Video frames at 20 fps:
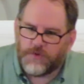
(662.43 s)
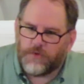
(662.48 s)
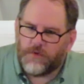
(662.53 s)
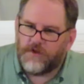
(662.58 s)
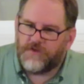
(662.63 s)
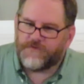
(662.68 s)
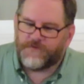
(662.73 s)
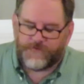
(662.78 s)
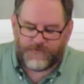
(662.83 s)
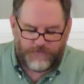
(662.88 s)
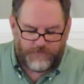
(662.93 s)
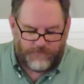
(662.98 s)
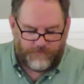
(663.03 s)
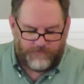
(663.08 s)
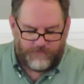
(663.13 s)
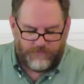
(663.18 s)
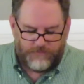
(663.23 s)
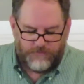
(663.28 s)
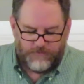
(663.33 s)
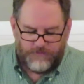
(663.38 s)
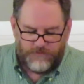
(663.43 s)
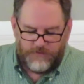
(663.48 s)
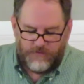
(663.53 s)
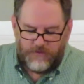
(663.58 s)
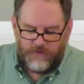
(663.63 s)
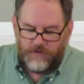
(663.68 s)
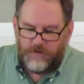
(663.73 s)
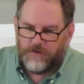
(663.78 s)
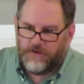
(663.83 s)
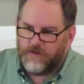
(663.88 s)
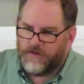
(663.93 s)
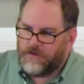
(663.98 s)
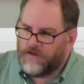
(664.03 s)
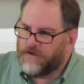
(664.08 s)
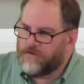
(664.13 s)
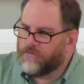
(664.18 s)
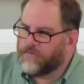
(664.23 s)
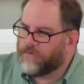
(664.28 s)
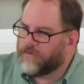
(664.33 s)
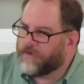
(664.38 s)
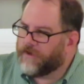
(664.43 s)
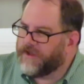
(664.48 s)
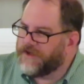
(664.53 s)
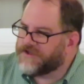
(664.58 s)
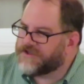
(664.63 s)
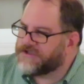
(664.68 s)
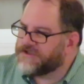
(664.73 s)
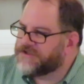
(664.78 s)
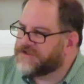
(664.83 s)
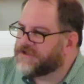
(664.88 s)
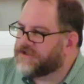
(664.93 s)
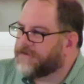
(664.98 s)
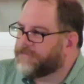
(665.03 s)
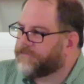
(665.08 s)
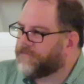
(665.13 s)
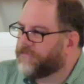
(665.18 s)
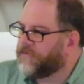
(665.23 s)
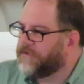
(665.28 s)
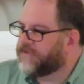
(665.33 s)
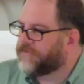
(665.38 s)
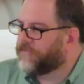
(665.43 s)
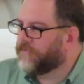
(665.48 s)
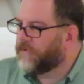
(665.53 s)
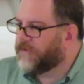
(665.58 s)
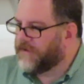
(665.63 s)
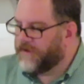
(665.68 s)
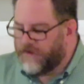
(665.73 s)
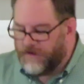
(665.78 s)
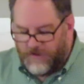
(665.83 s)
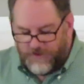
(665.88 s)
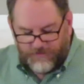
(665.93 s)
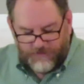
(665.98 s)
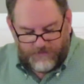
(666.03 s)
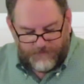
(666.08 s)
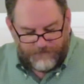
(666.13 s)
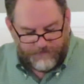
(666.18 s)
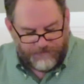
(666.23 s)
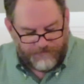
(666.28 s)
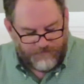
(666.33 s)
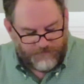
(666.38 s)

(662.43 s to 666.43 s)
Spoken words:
joyful in relationship with one another.